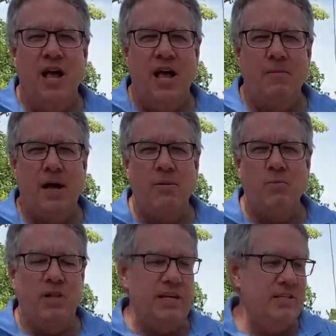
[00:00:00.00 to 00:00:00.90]
I'm
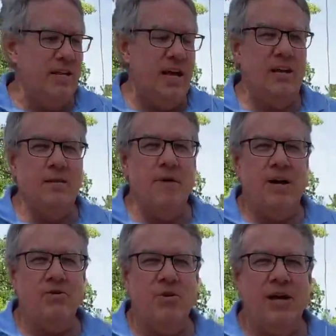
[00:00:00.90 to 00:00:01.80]
really excited
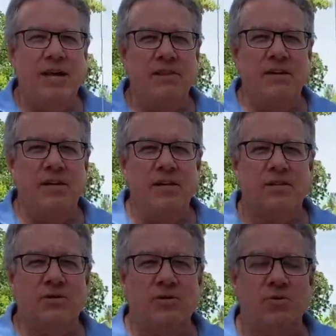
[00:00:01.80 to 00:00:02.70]
about trying the
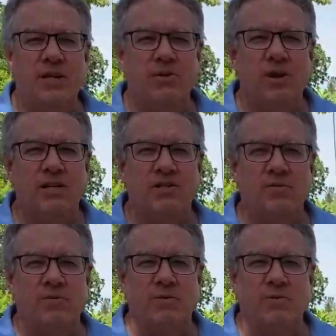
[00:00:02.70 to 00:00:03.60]
string trellising
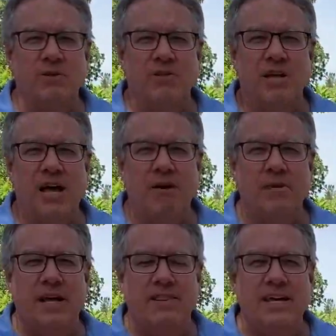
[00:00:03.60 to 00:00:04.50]
for the first time,
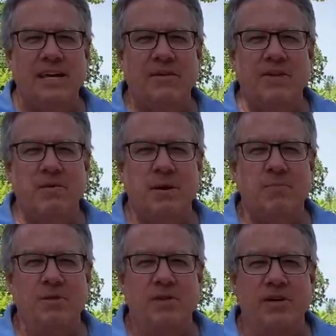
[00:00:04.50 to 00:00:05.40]
and I think I've come up
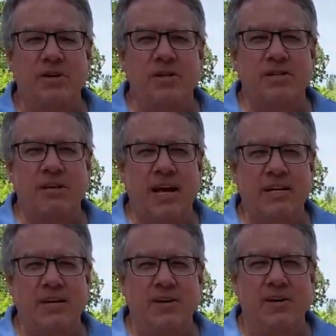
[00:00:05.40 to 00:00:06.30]
with a good design
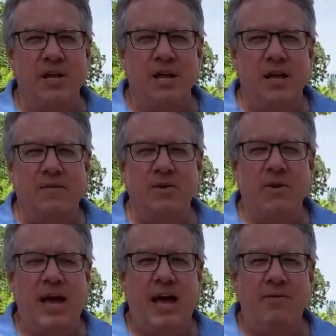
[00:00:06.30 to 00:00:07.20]
here. If you
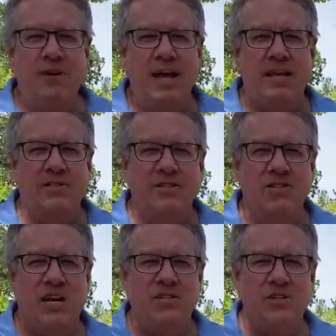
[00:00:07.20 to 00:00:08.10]
have any
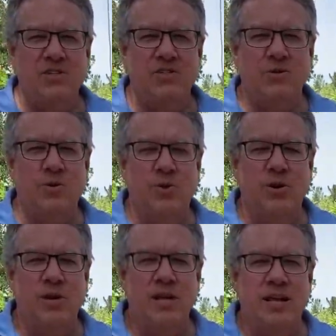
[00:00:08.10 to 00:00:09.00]
suggestions
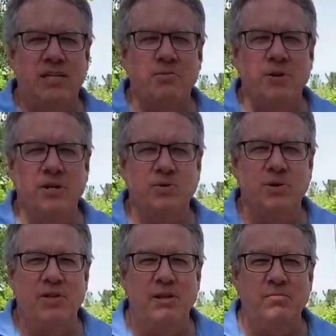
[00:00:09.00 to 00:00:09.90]
or experience
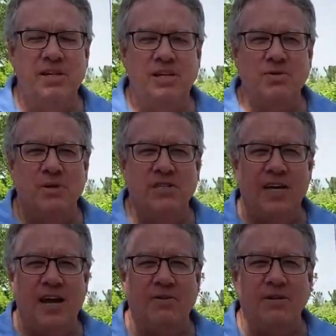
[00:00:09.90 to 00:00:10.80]
with it, please reach
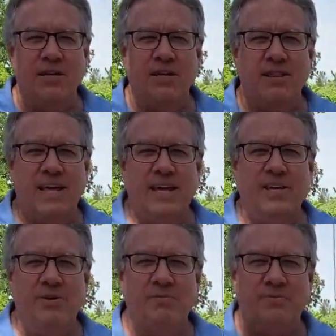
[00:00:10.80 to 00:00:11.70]
out. Thank you.